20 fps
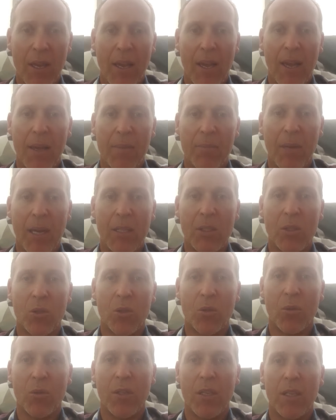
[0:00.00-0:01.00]
and make
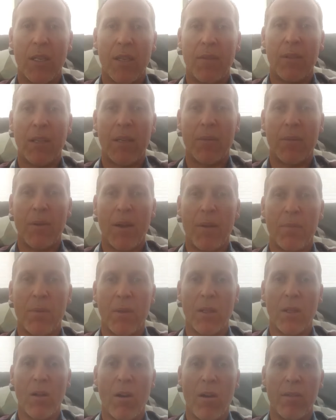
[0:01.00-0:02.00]
sure you never give up
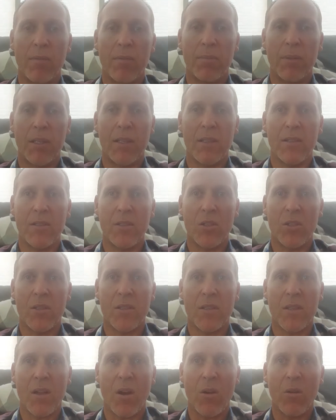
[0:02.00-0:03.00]
on life because your
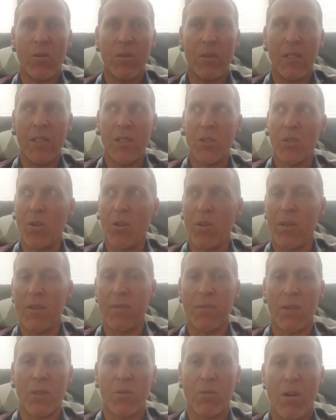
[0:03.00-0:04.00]
soul is yearning
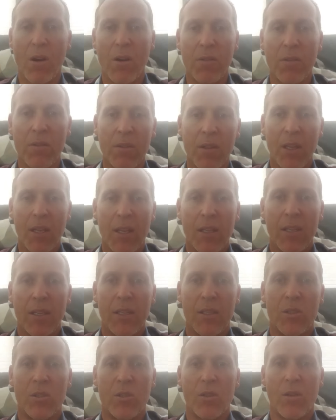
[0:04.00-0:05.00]
for growth
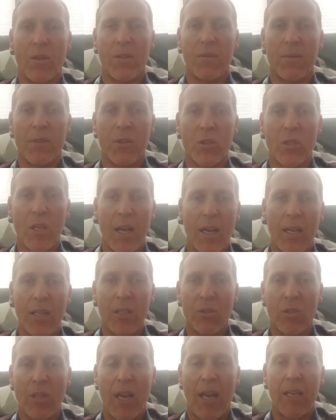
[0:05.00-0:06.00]
it's yearning for
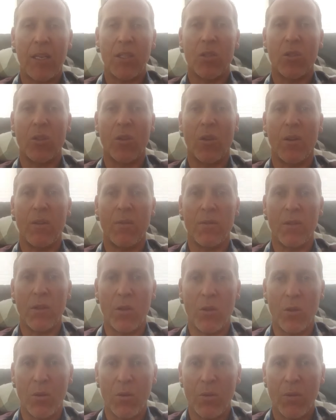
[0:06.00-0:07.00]
change and it's yearning for
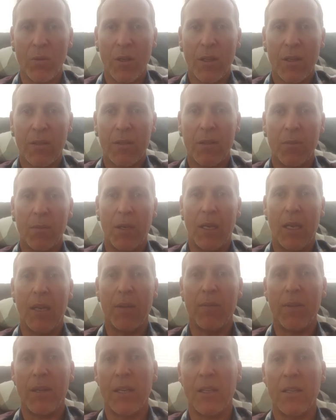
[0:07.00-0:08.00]
you to be
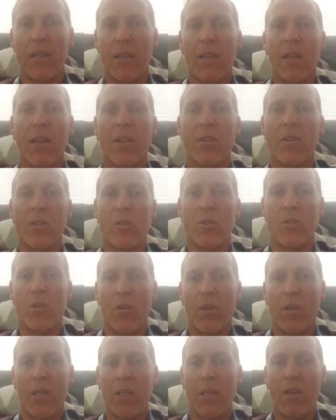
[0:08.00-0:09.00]
living the
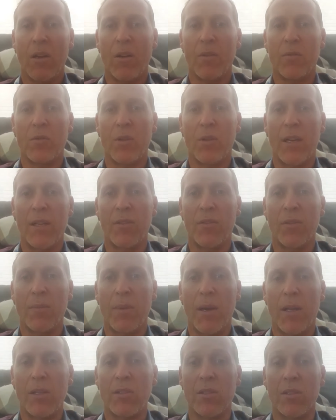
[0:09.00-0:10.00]
journey of
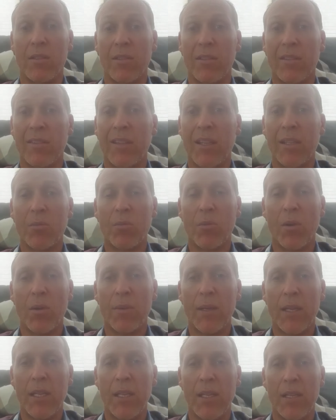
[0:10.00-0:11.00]
transformation that's why we're
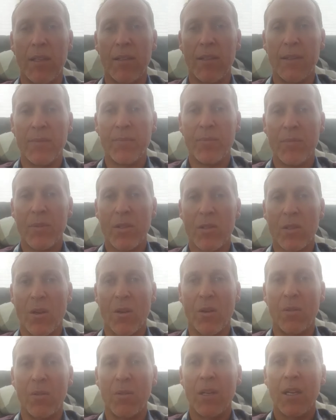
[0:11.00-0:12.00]
here
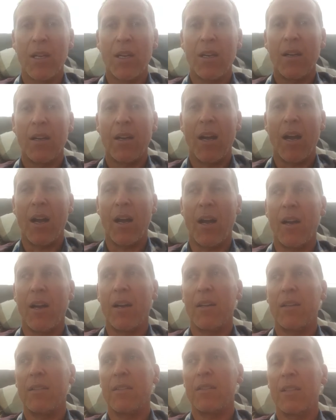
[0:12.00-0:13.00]
so
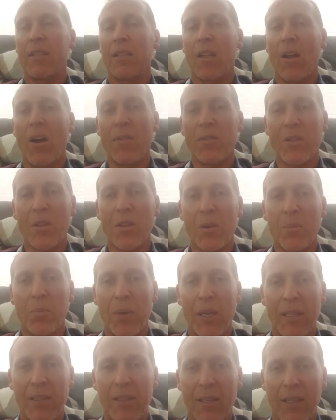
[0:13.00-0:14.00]
uh, life's not a
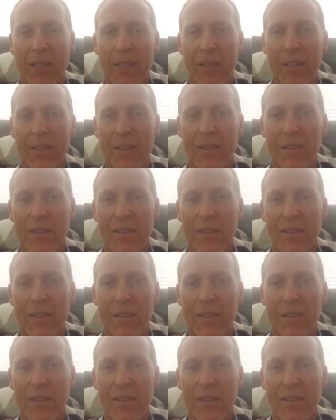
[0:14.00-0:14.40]
picnic